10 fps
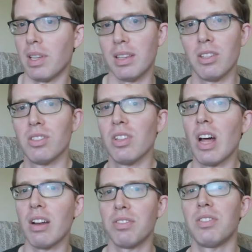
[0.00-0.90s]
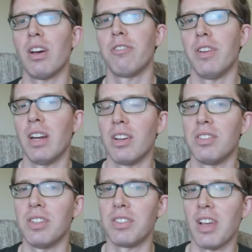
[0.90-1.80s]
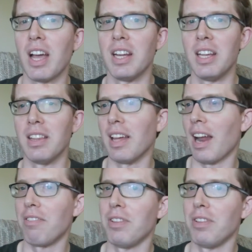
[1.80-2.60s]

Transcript: Like there's a lot of stuff in our society that I